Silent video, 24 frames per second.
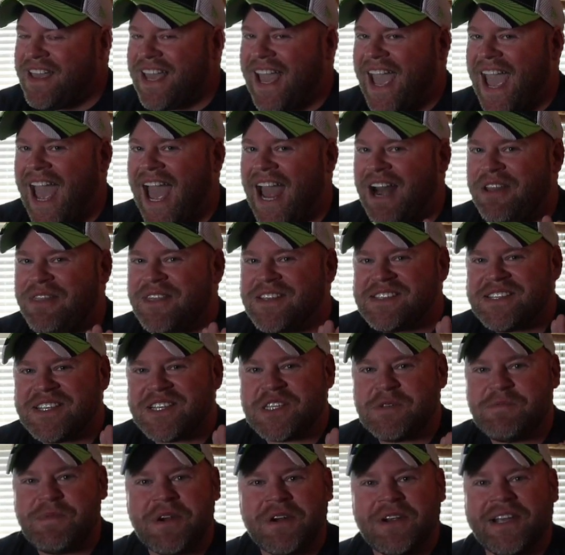had this
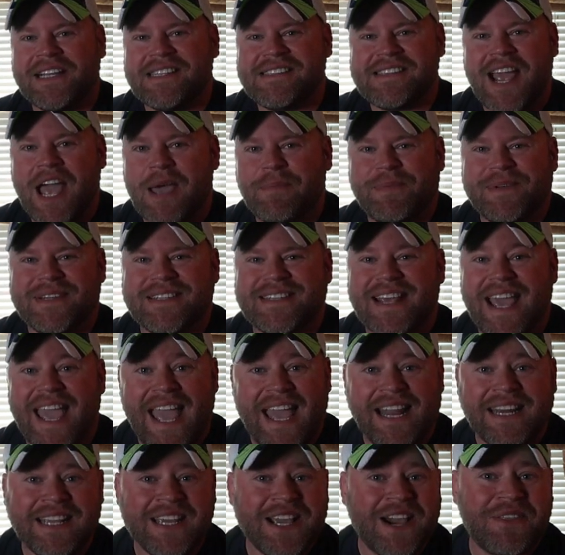experience happened
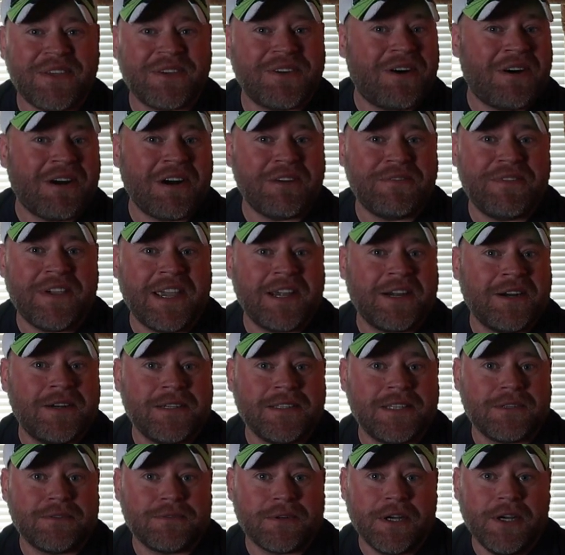to any other RVer
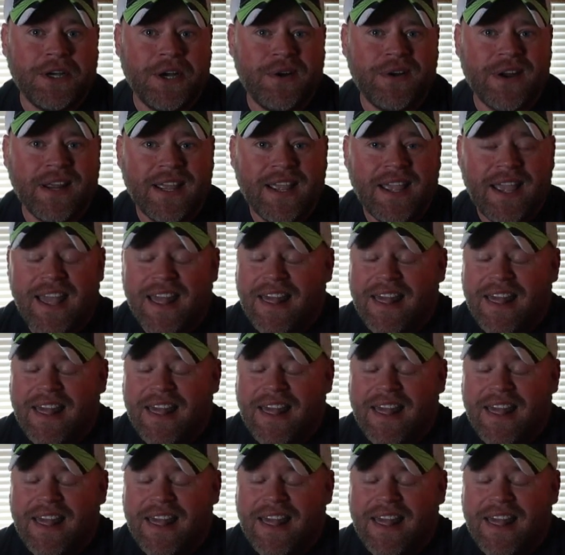on the road,